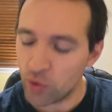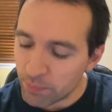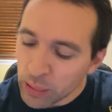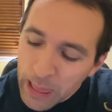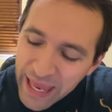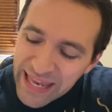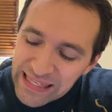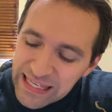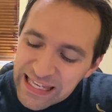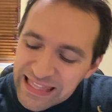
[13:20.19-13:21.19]
You're
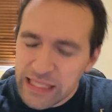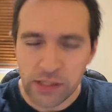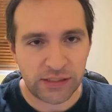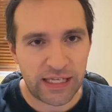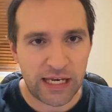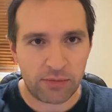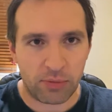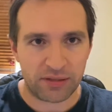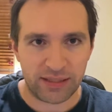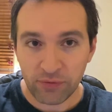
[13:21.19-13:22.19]
playing in their
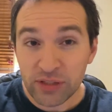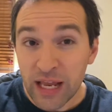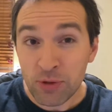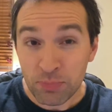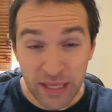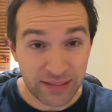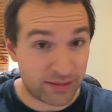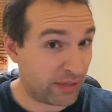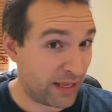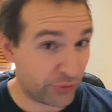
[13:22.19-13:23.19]
sandbox. And every time you play in
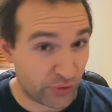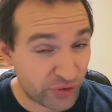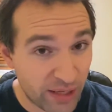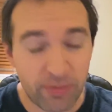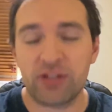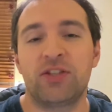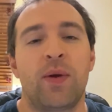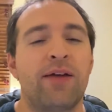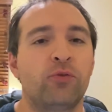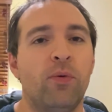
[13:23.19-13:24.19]
somebody else's sandbox, you
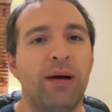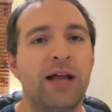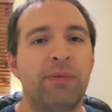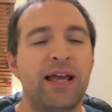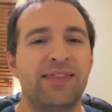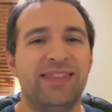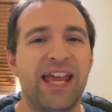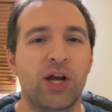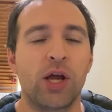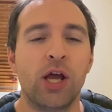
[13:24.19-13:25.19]
have to abide by
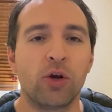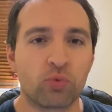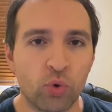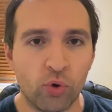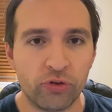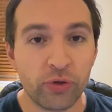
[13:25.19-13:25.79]
their rules.